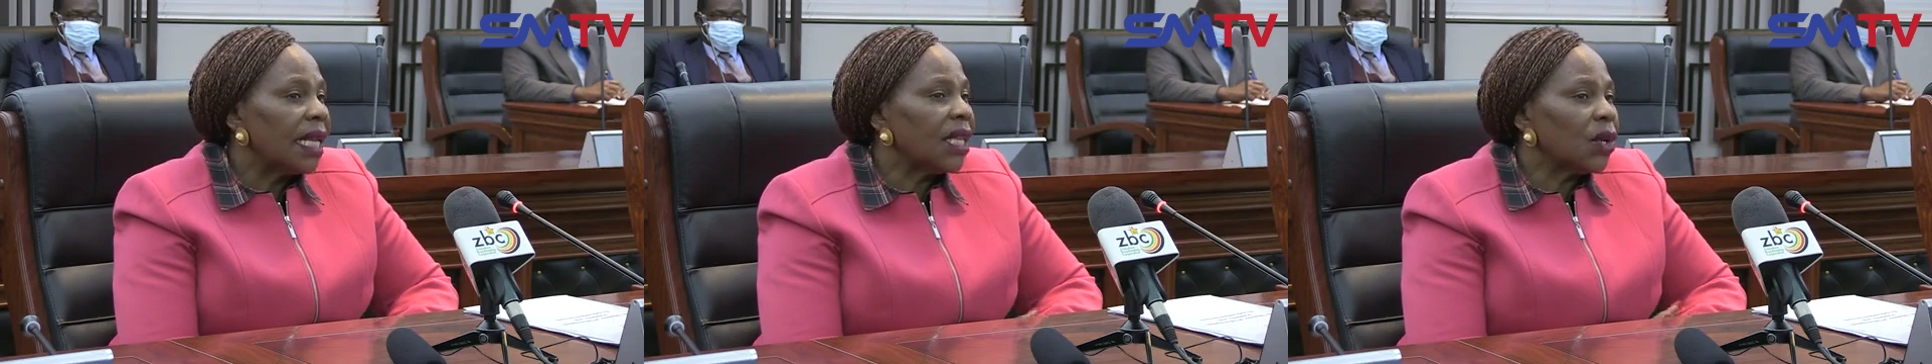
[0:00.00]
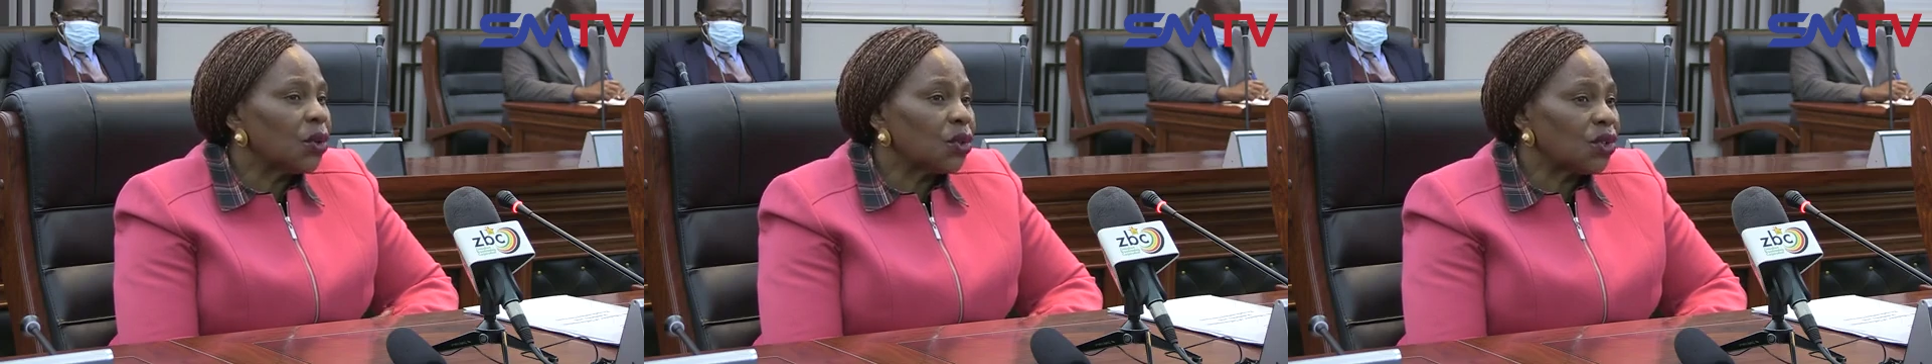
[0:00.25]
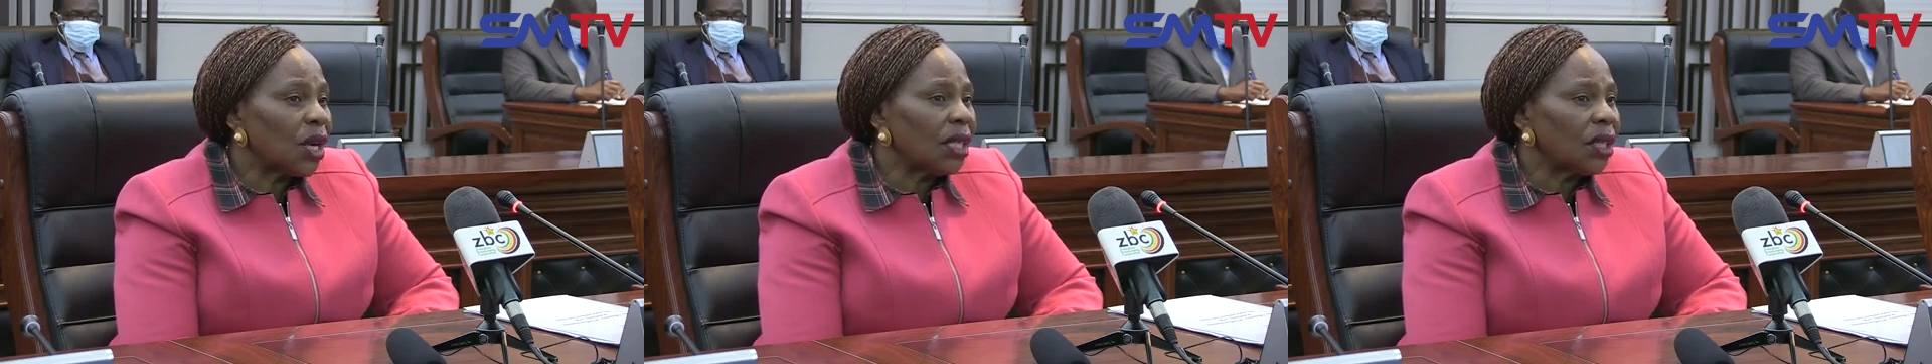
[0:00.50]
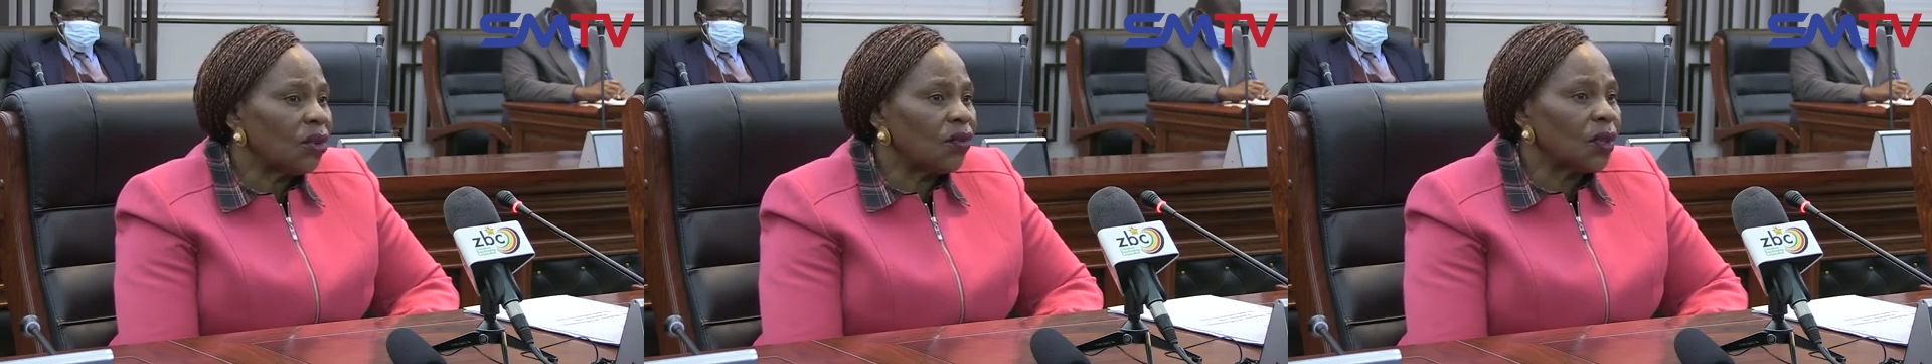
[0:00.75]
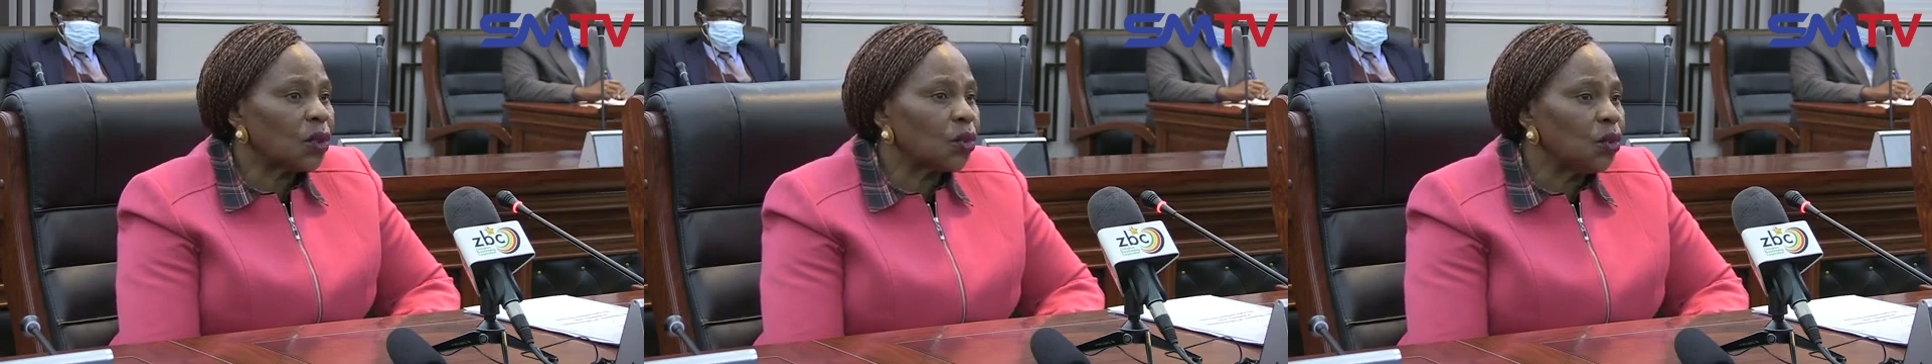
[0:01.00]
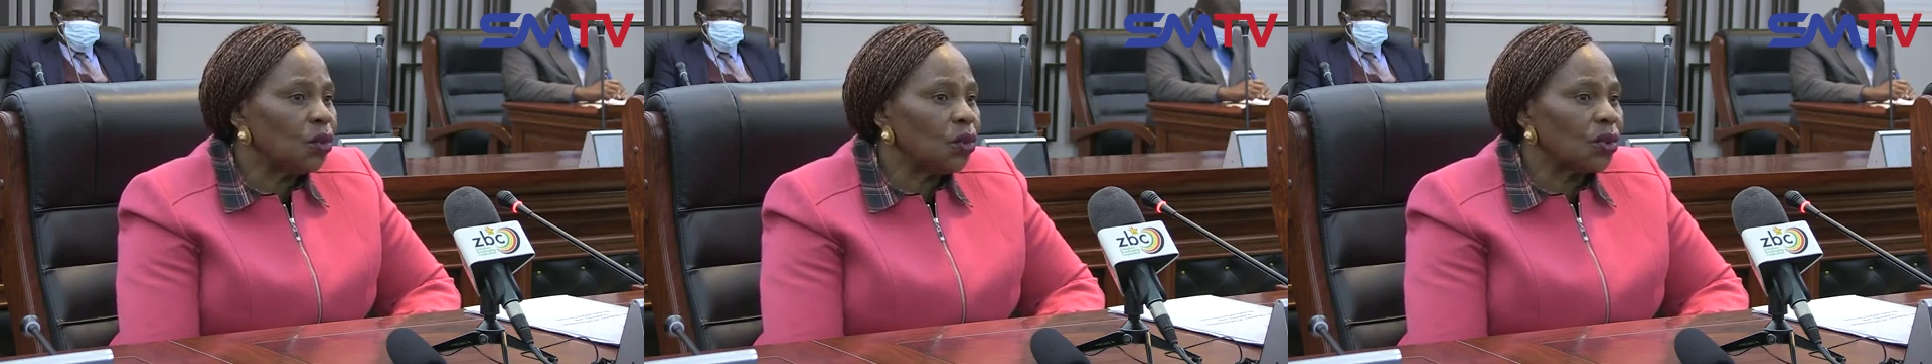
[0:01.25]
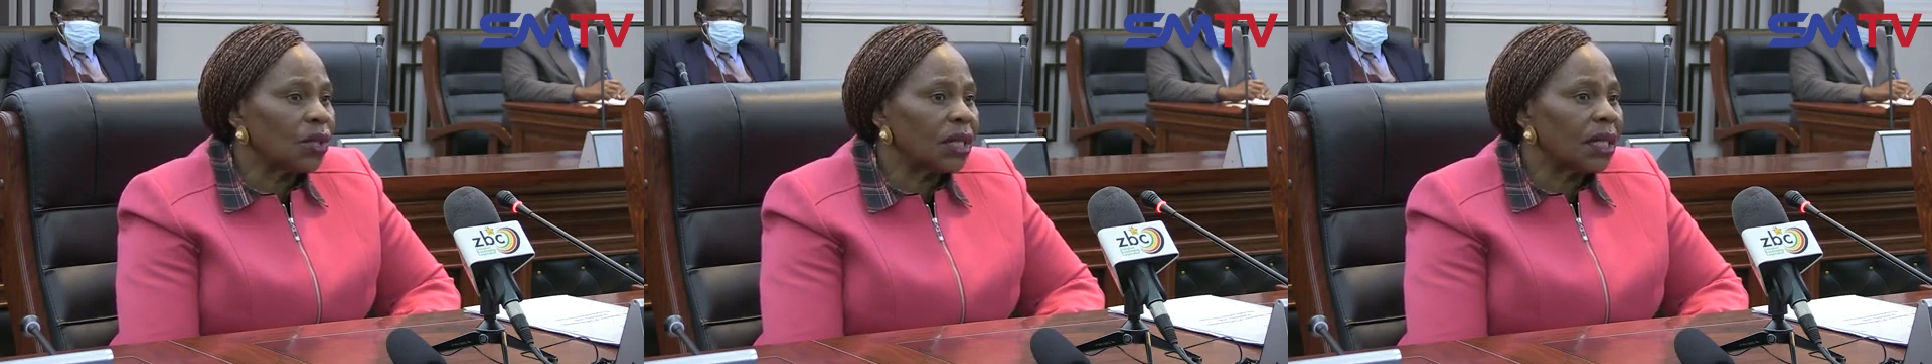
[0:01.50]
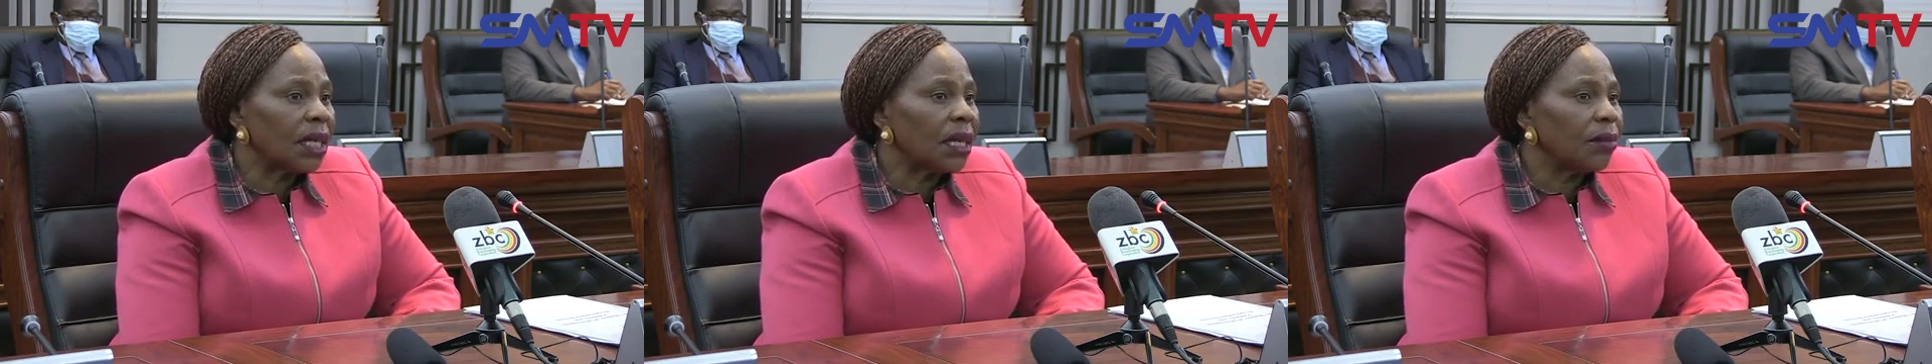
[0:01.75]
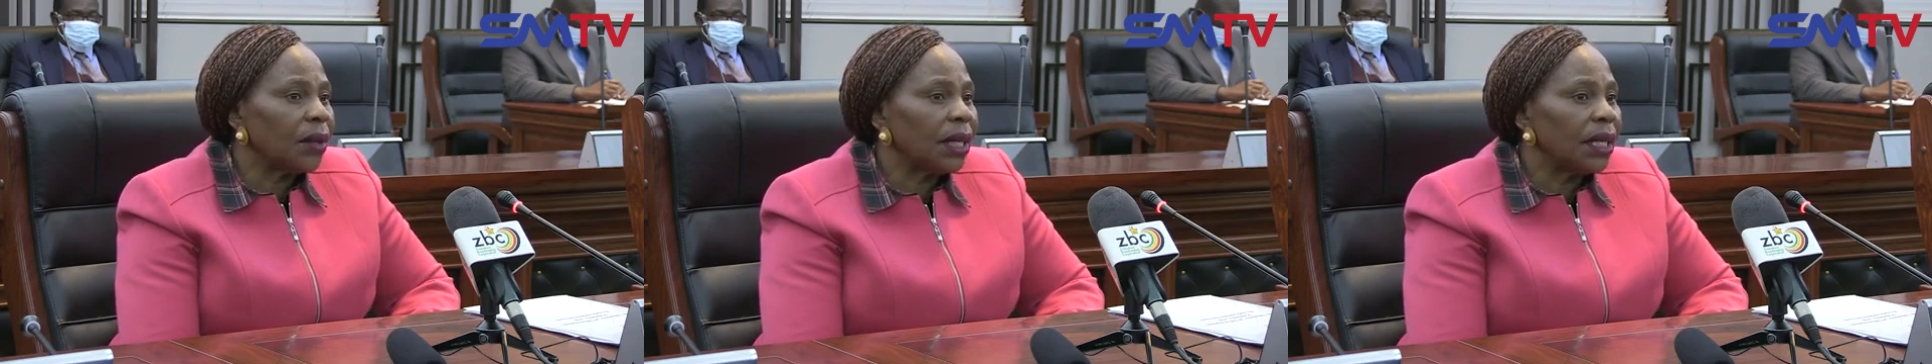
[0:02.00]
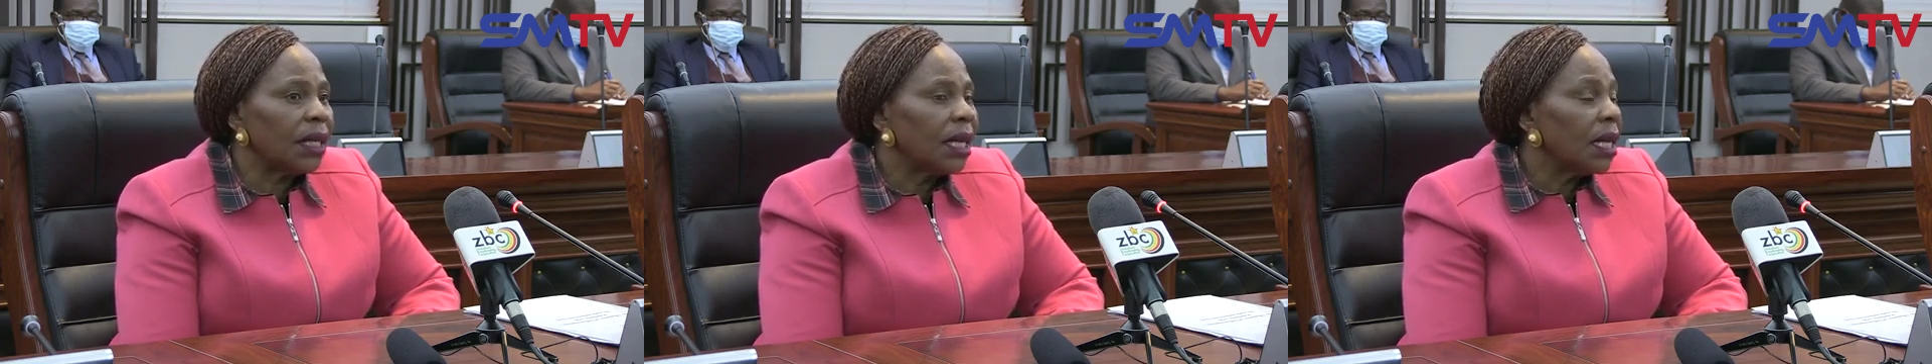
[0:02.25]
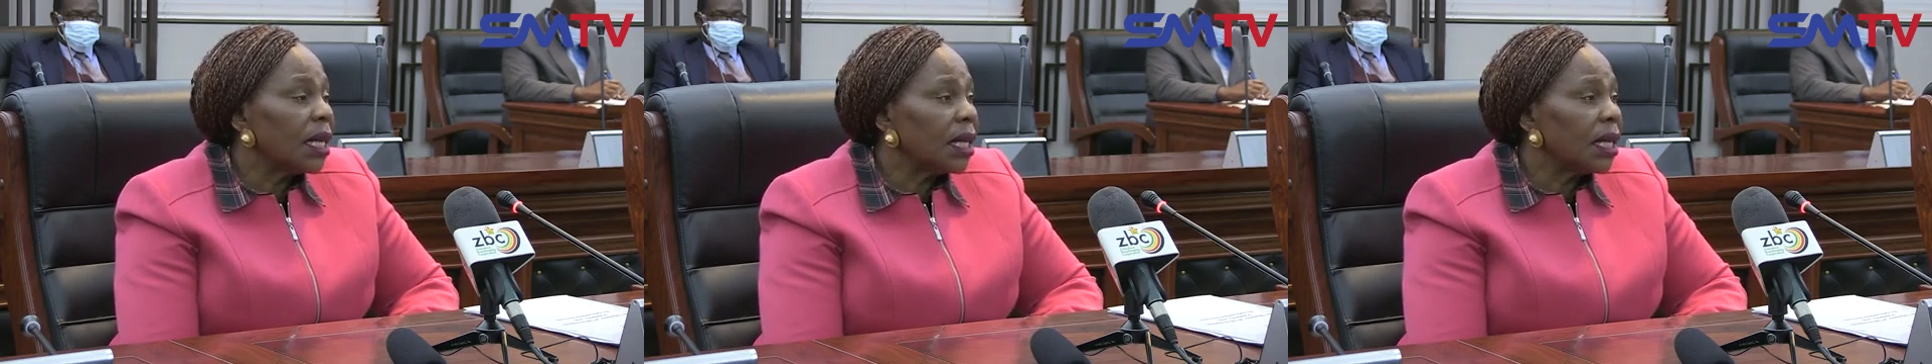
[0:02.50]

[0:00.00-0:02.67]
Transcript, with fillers: and the construction of the school considerably